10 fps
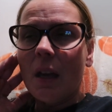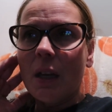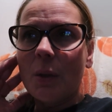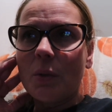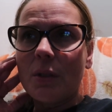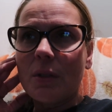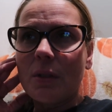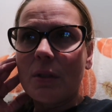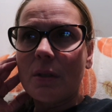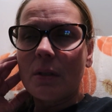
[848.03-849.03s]
I
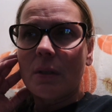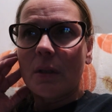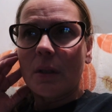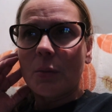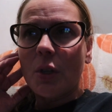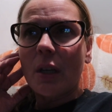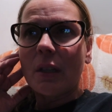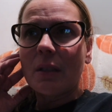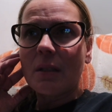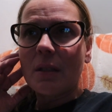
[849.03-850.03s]
was, I'm
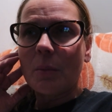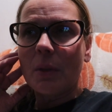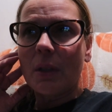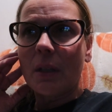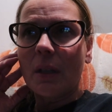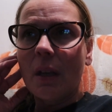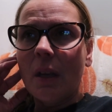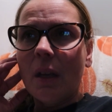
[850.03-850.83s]
talking to somebody,